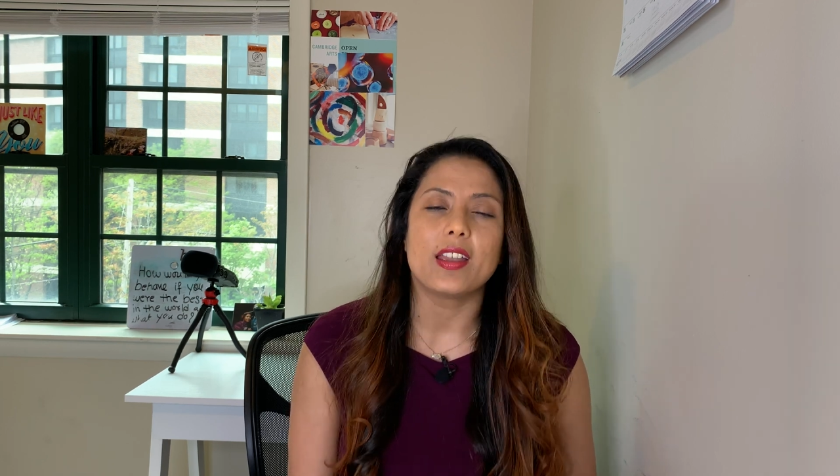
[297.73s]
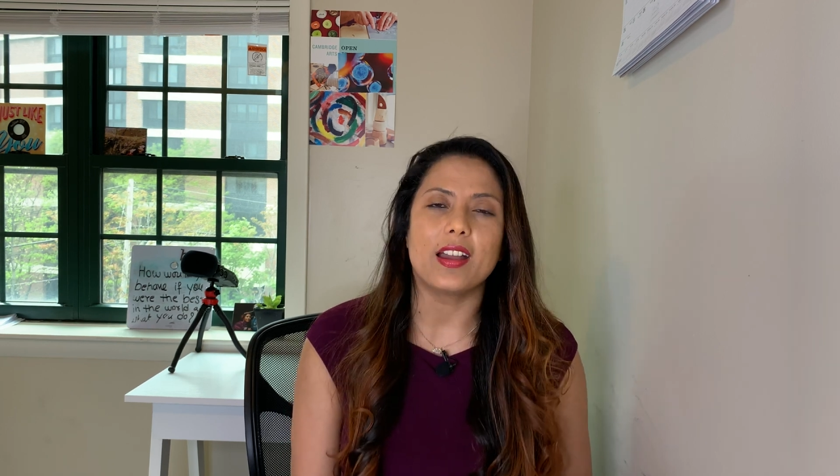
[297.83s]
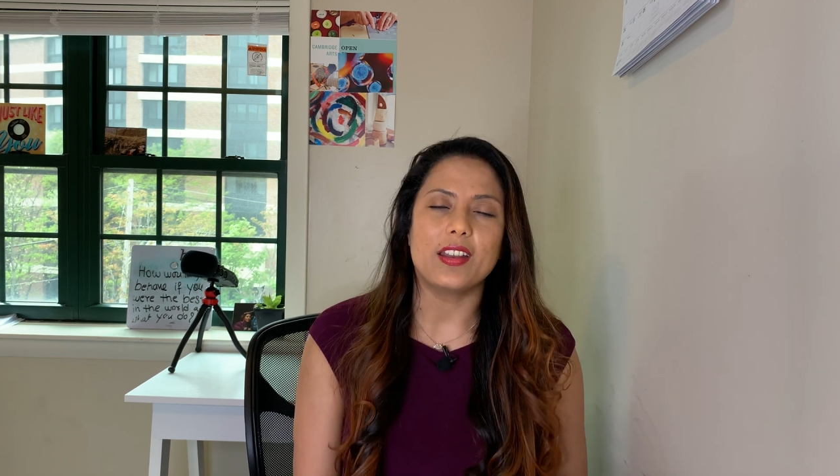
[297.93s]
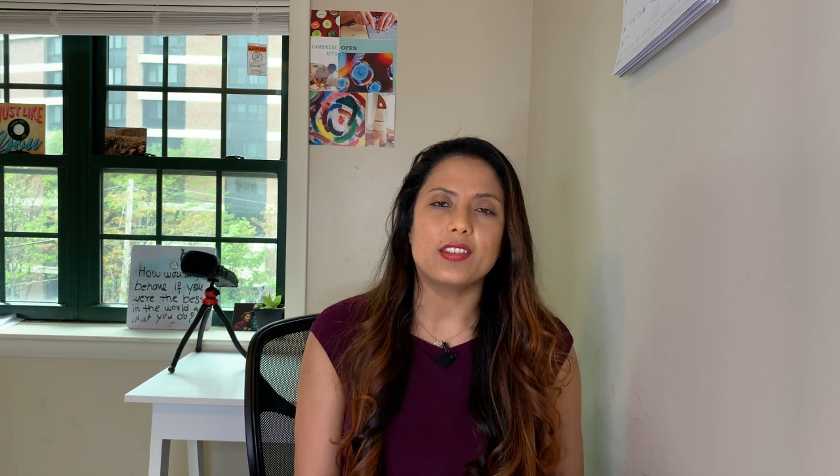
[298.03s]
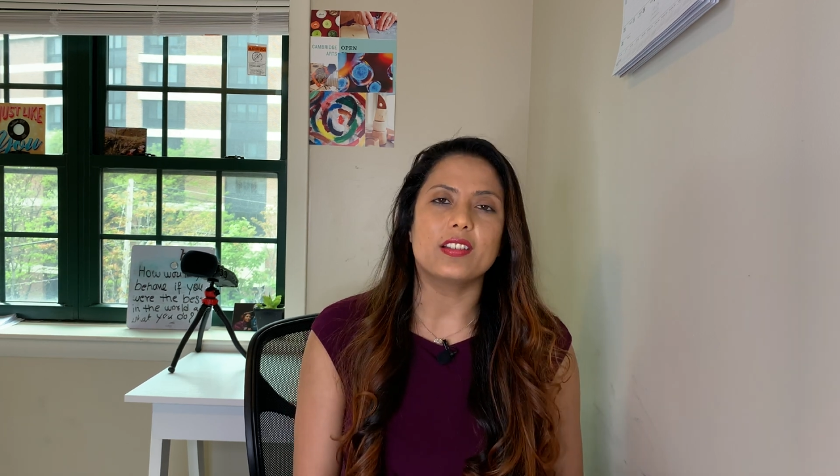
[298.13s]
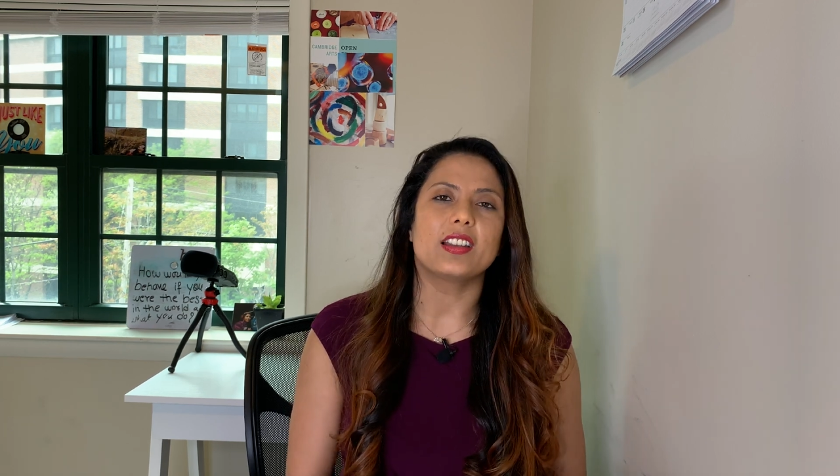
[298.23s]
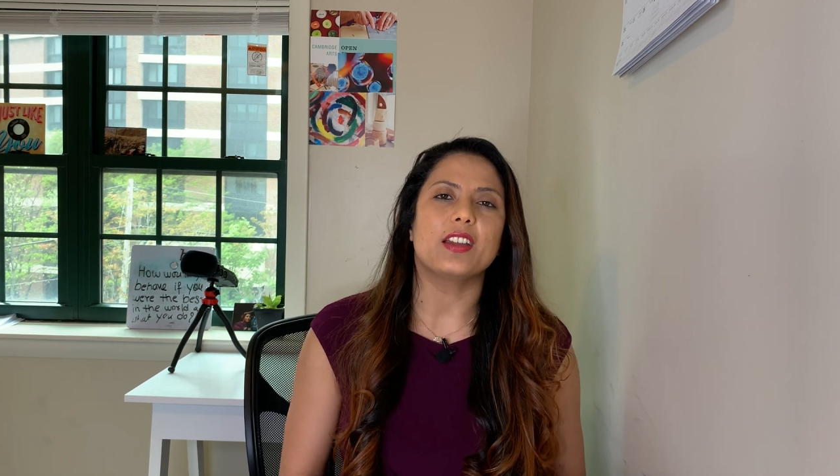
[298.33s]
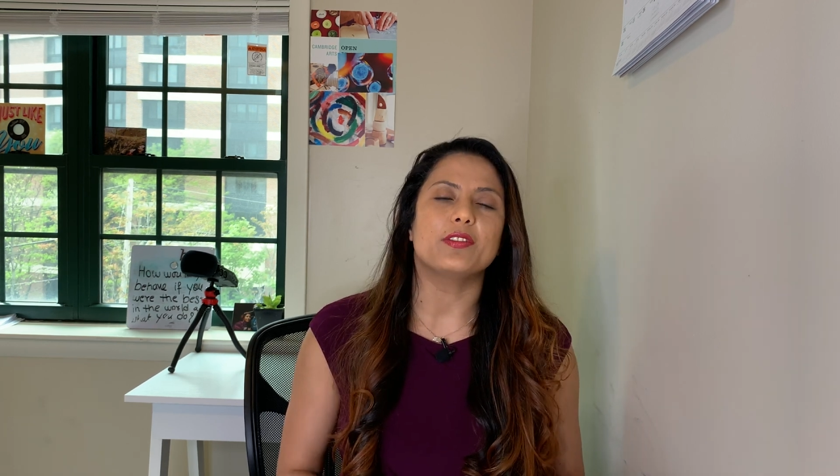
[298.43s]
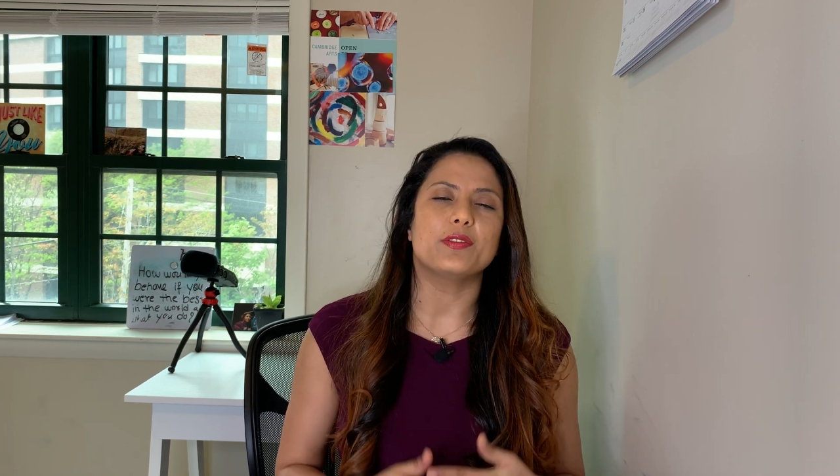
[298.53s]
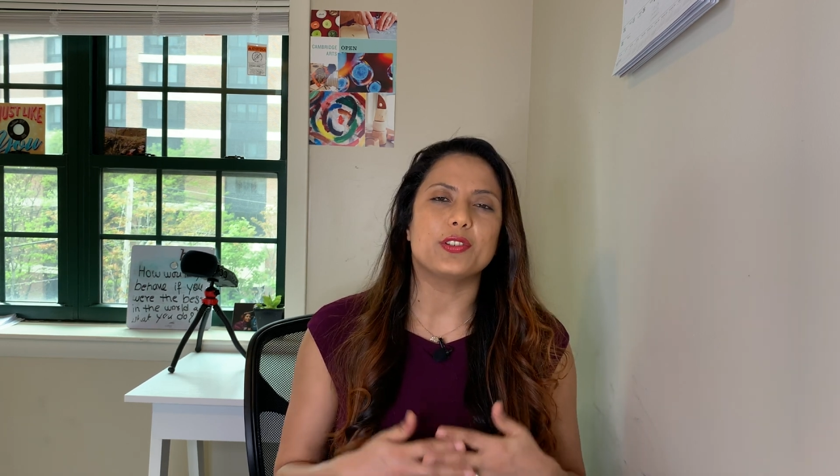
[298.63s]
and the
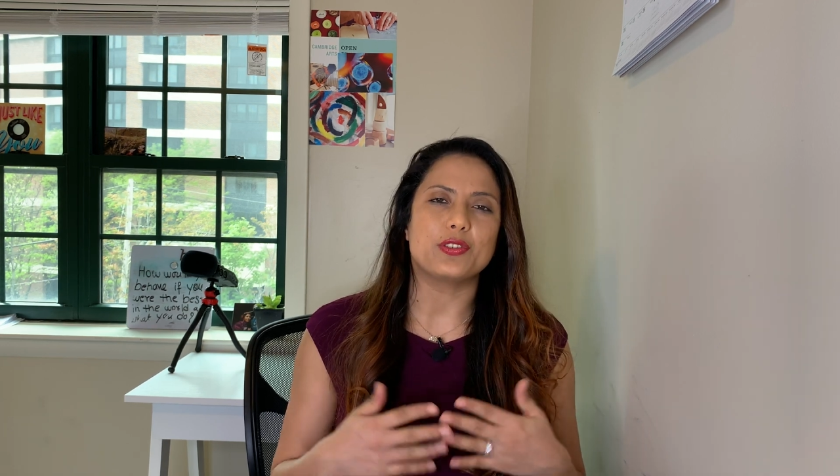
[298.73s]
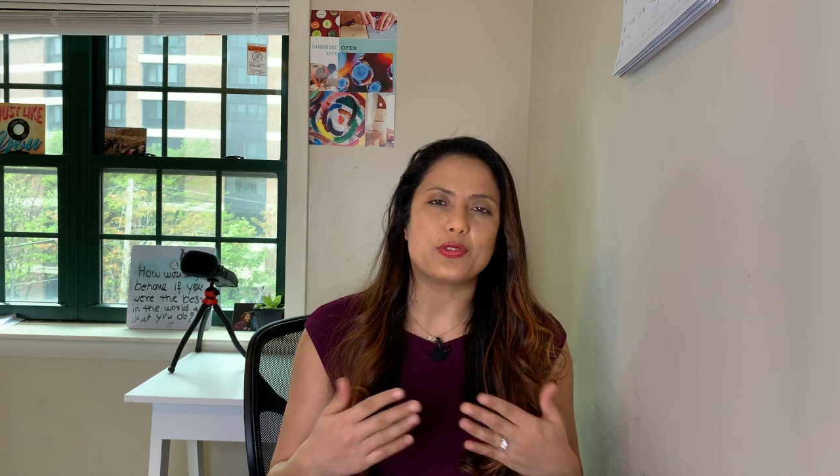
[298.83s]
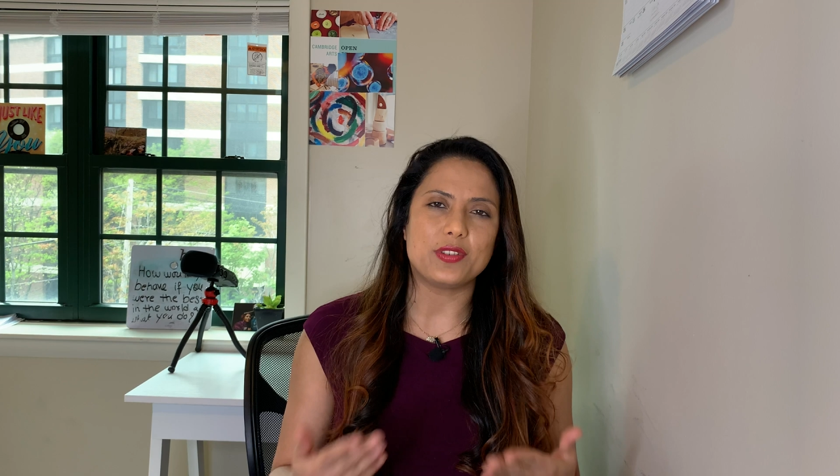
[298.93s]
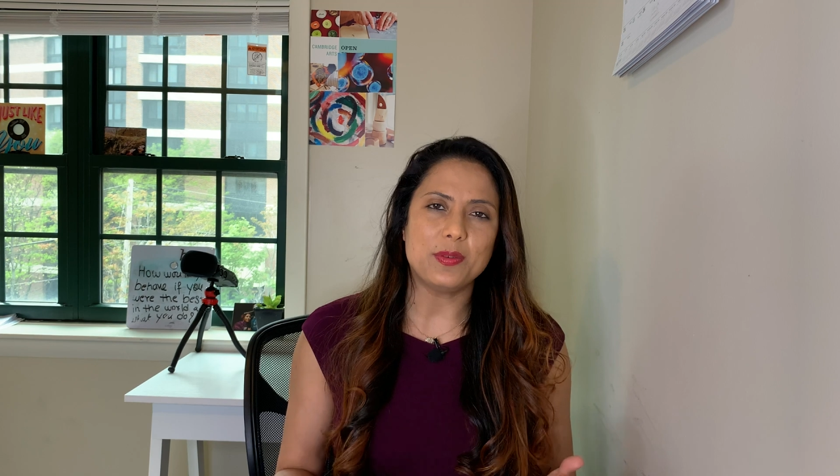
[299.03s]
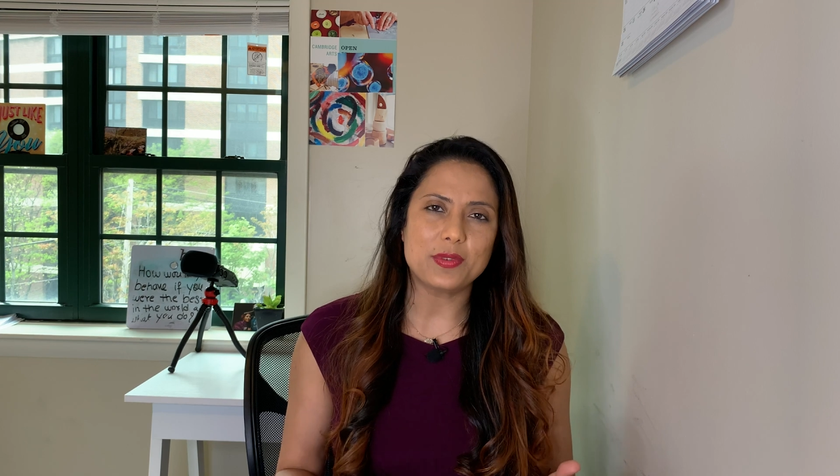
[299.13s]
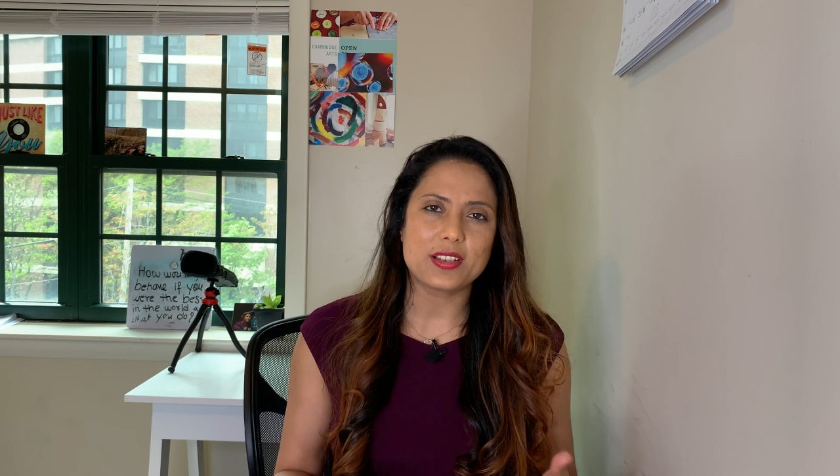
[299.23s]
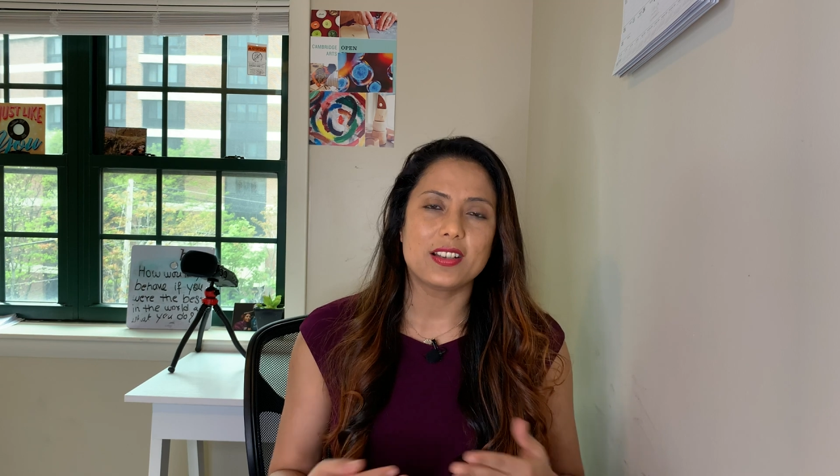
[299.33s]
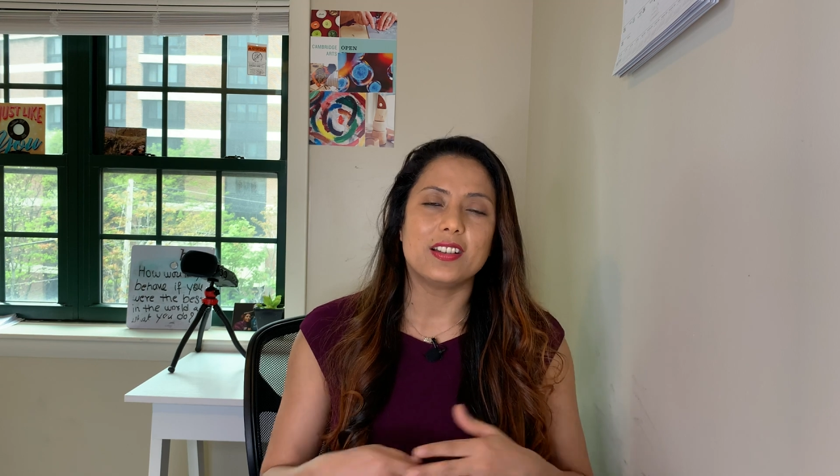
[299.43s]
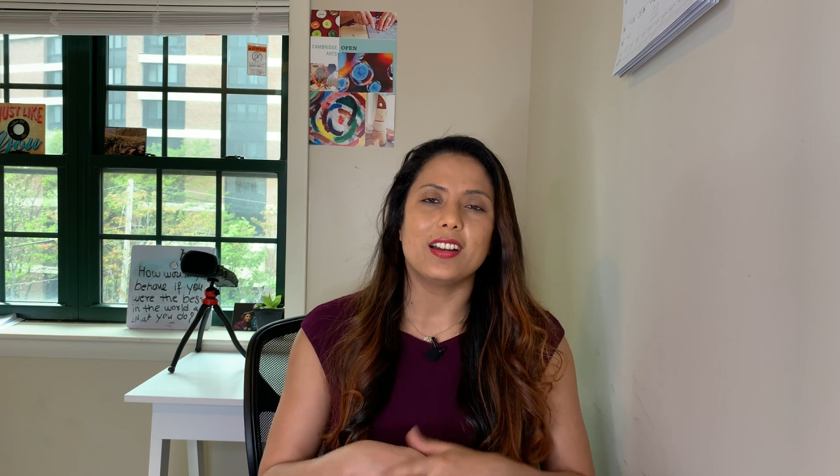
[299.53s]
life of your dreams.